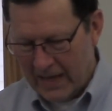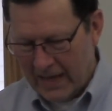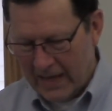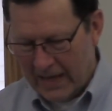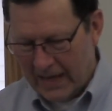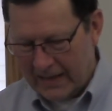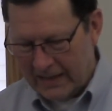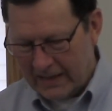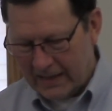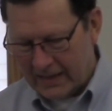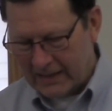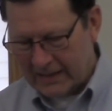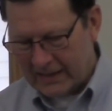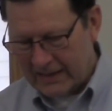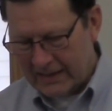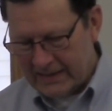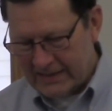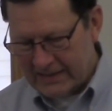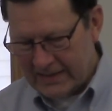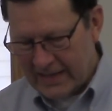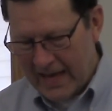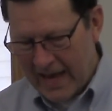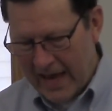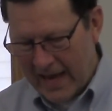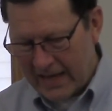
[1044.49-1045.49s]
In
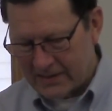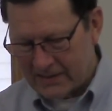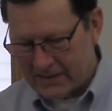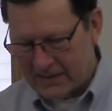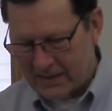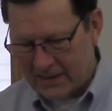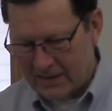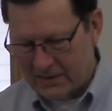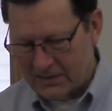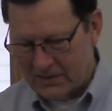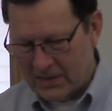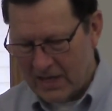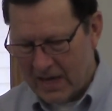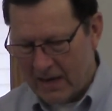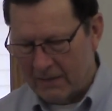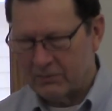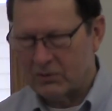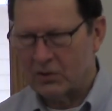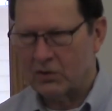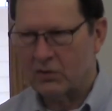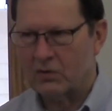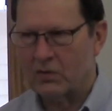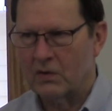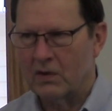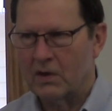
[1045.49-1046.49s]
Ecclesiastes
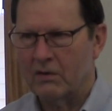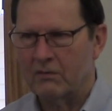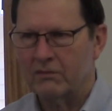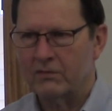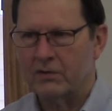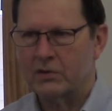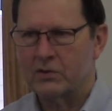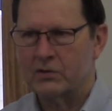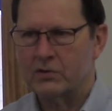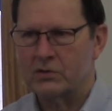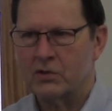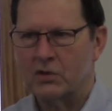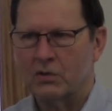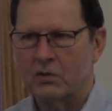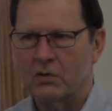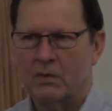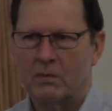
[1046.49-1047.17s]
chapter 3 and verse 2,